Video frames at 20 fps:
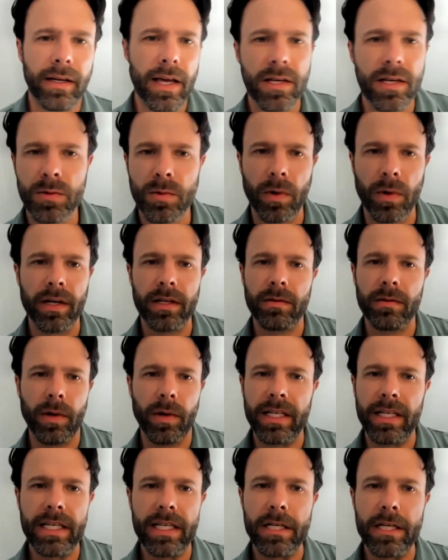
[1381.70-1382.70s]
CASE where
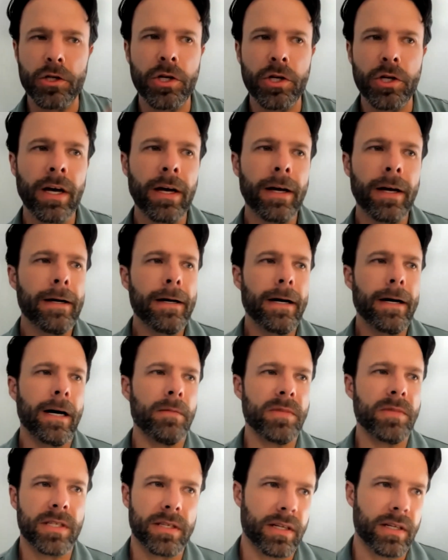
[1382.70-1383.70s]
I teach,
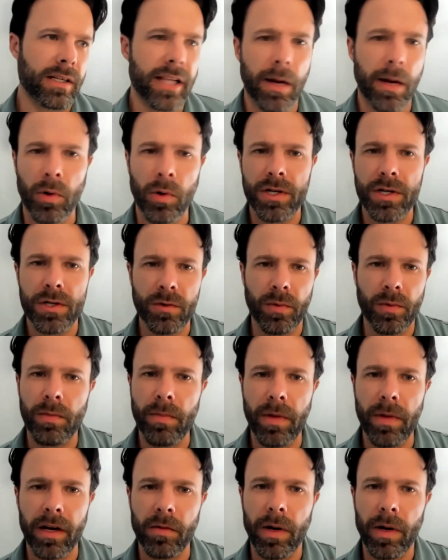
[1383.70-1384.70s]
this is in collaboration
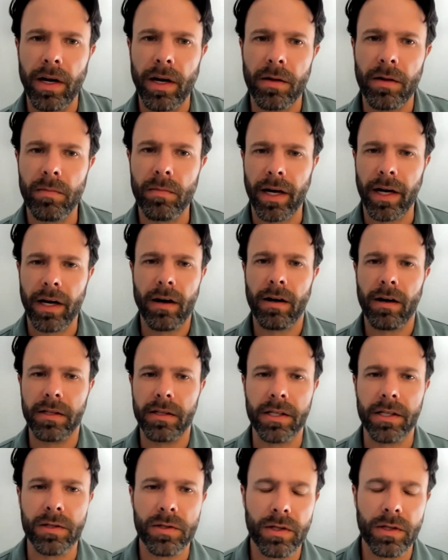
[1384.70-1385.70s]
with many of my
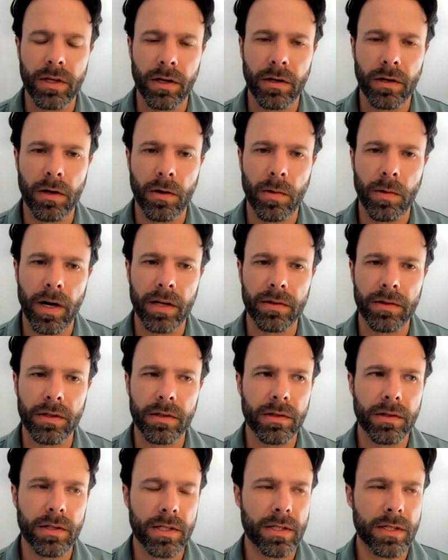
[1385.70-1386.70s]
colleagues
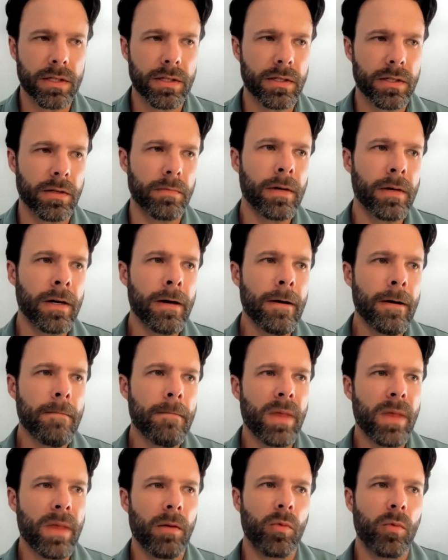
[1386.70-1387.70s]
around the system,
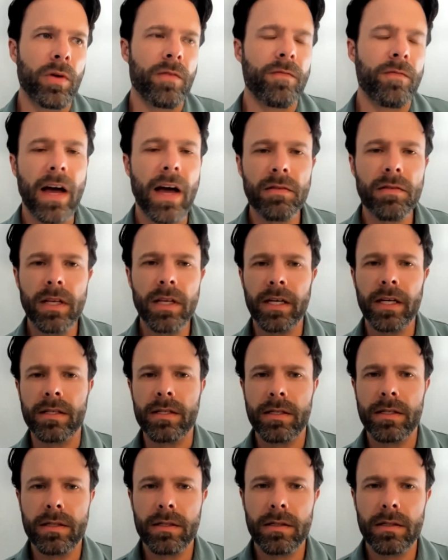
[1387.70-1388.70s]
we found that
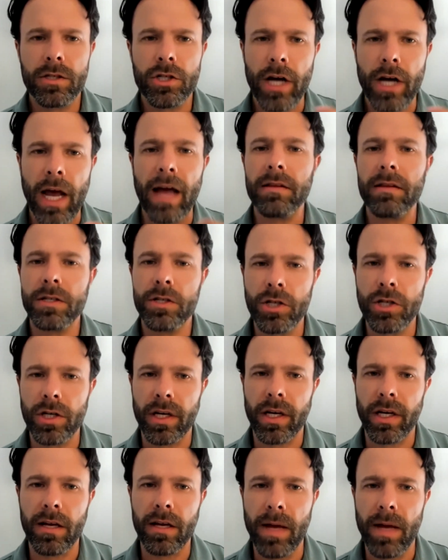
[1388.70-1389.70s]
it's
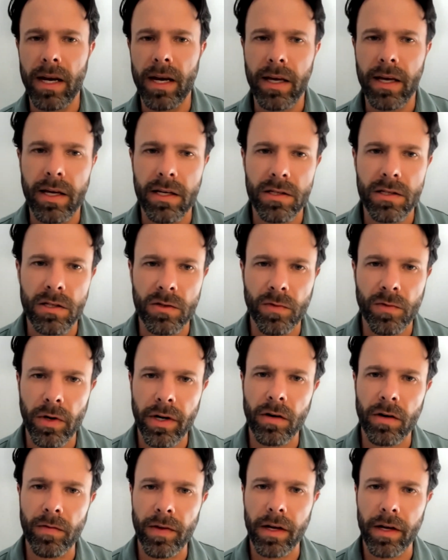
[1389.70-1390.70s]
challenging in many cases for
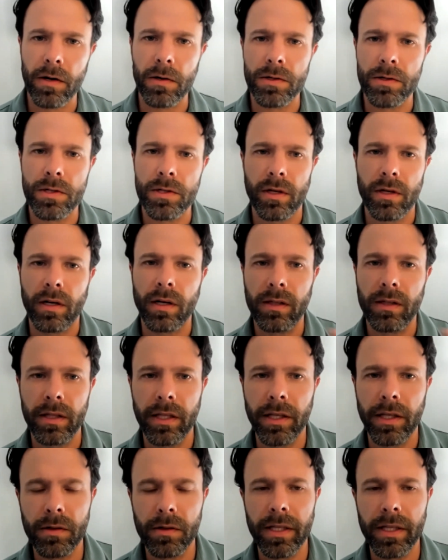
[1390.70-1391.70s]
innovators to
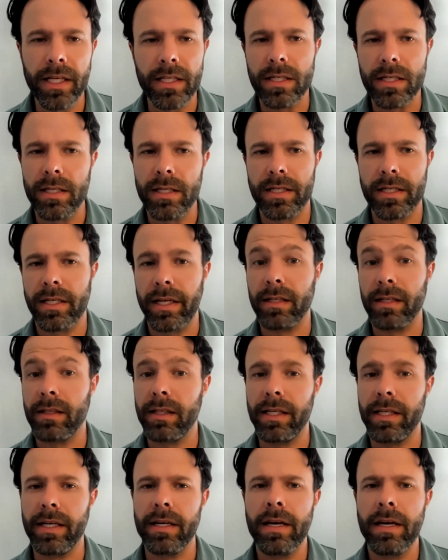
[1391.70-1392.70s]
clearly and
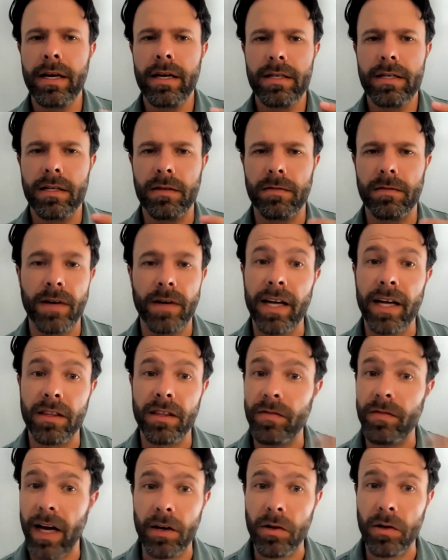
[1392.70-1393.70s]
succinctly define
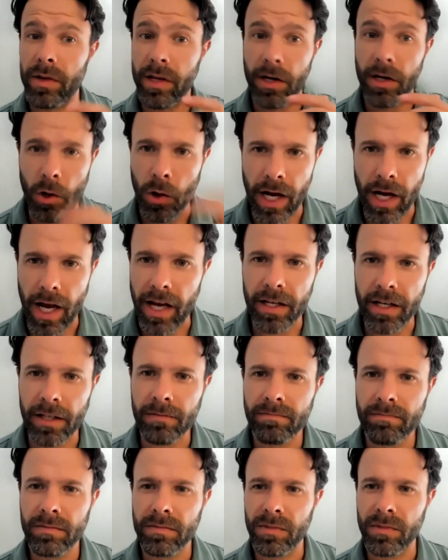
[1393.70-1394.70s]
the value they're
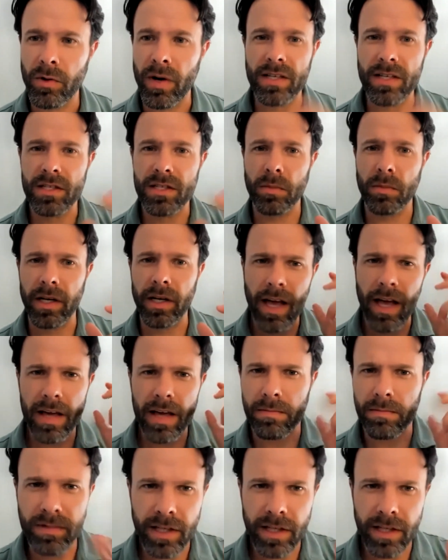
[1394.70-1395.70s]
creating. You ask somebody,
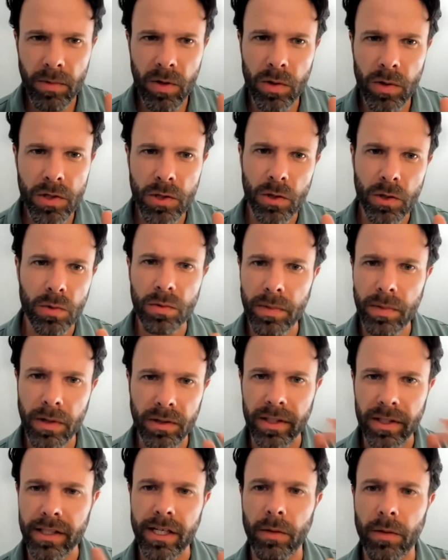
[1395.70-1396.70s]
hey, tell me what you're
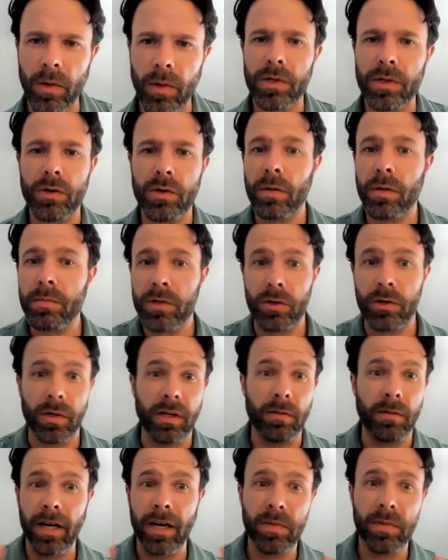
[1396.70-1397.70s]
building, tell me what you're up to, and
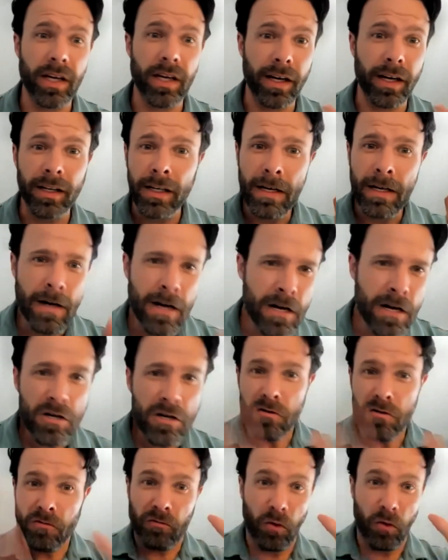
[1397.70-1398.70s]
it might be a
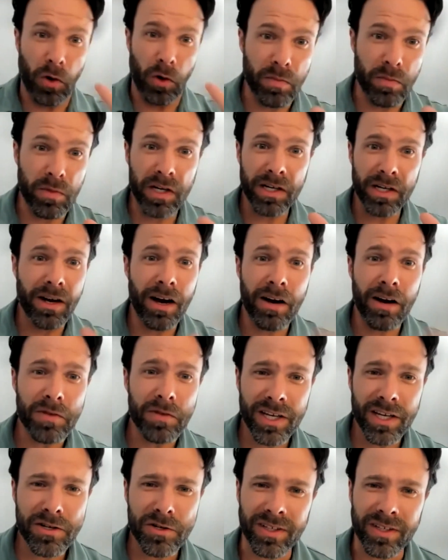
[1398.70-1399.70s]
40-minute
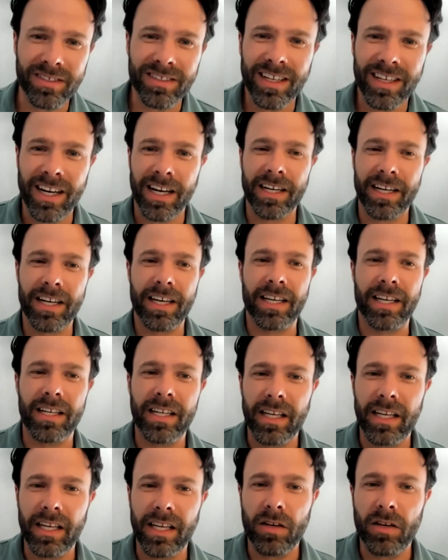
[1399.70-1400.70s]
conversation.
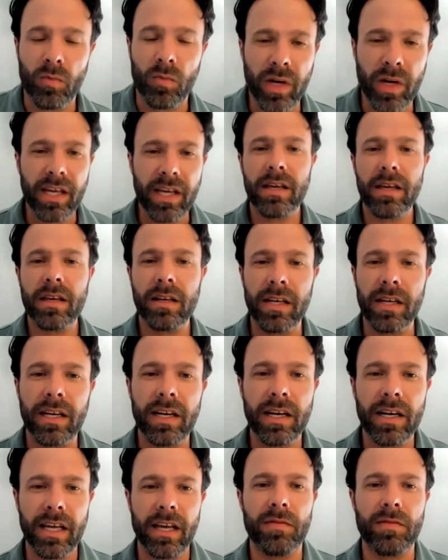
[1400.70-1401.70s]
We
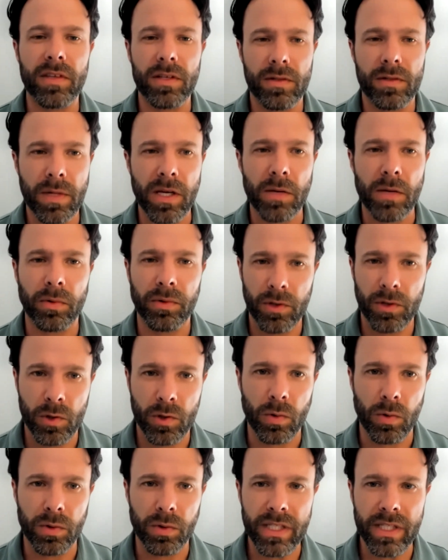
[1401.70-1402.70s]
needed to give people the
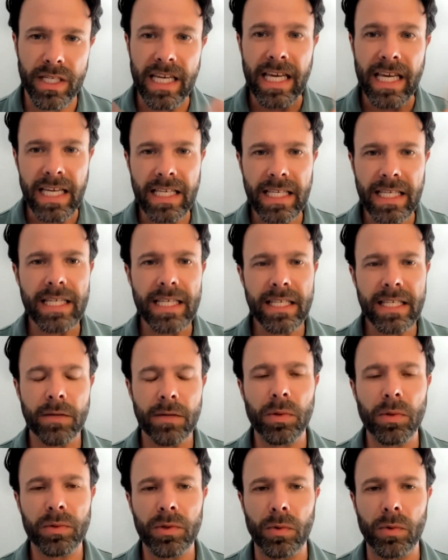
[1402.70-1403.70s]
tools, the easy,
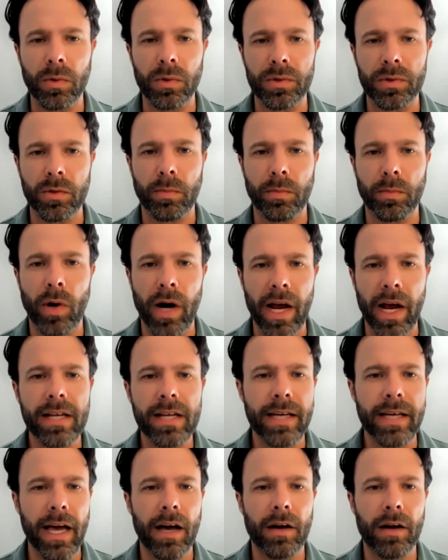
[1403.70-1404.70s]
simple tools to break
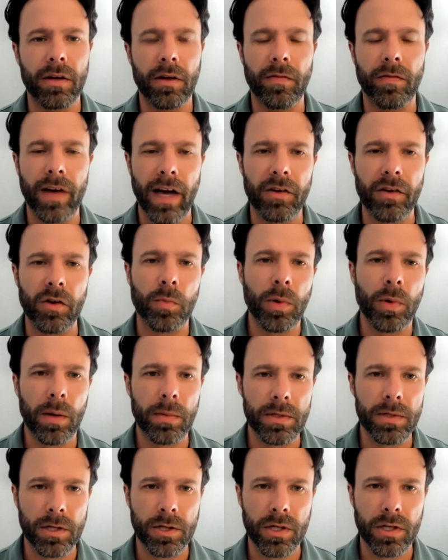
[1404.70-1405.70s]
down a value
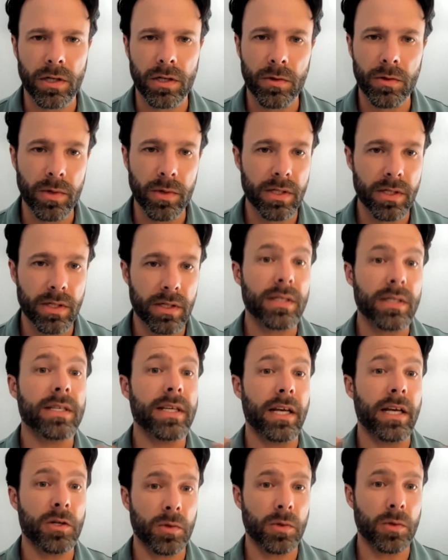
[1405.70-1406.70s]
proposition to its
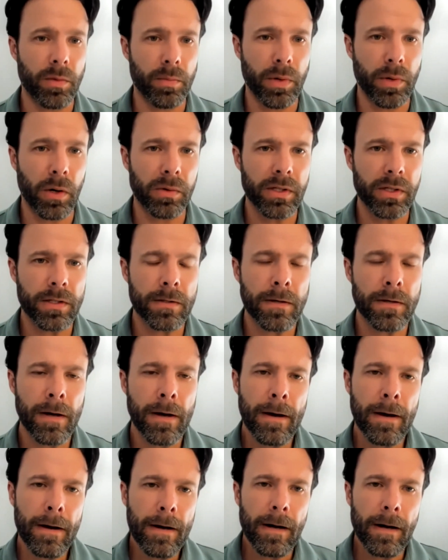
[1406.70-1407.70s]
essential components.
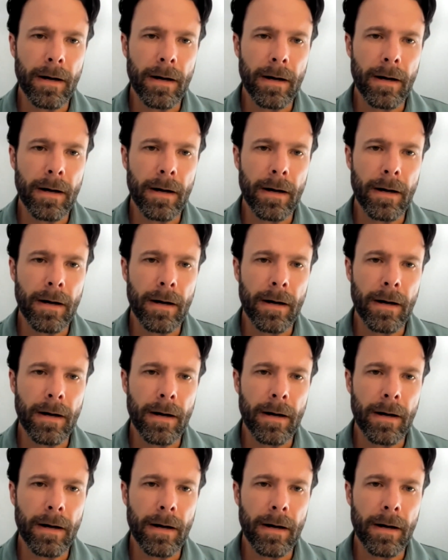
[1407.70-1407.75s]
